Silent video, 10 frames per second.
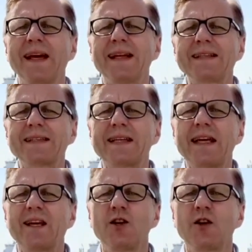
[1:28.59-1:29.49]
Let's
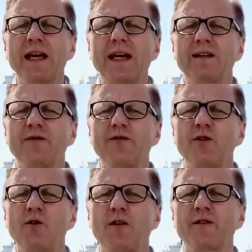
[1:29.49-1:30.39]
take a look at a
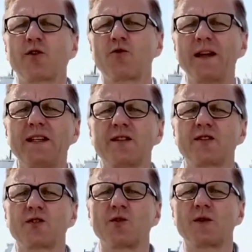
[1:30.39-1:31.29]
few of the
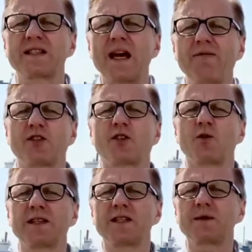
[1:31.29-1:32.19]
greatest stories ever
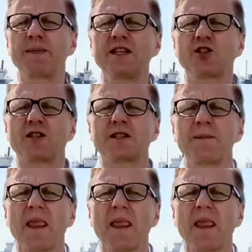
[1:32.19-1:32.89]
told in speeches.